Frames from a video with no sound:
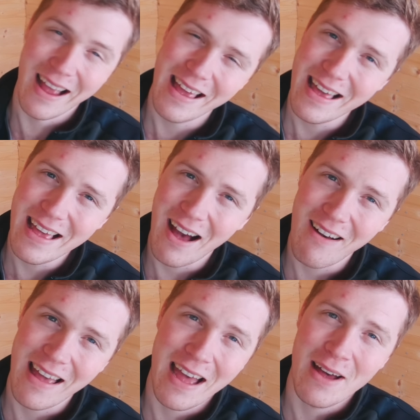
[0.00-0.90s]
Here
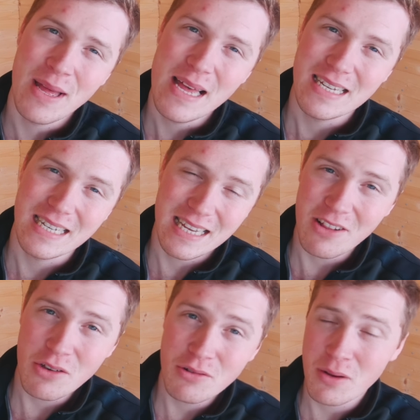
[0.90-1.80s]
I am to
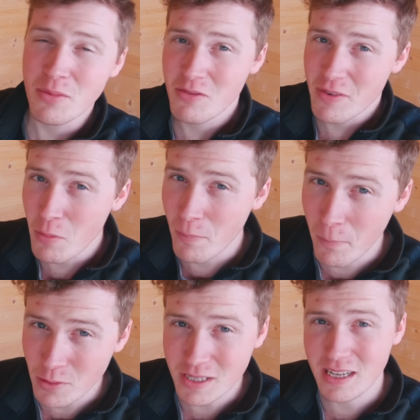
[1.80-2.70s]
tell you some of the real
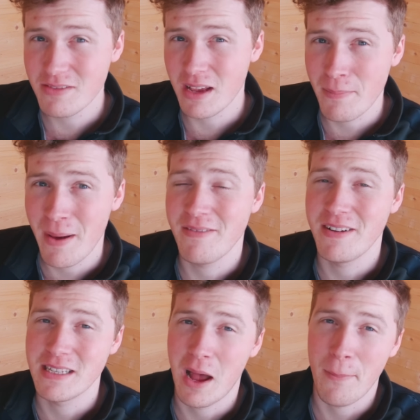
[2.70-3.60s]
positives and
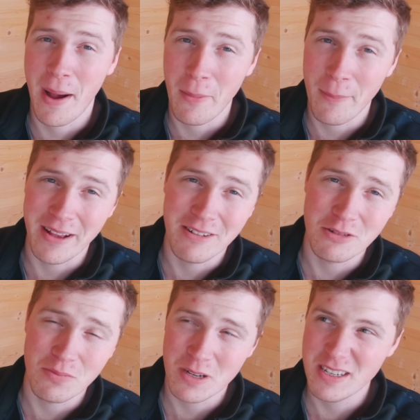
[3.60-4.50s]
benefits about
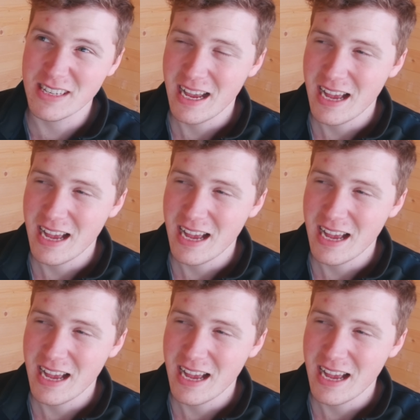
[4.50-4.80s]
Baikals, because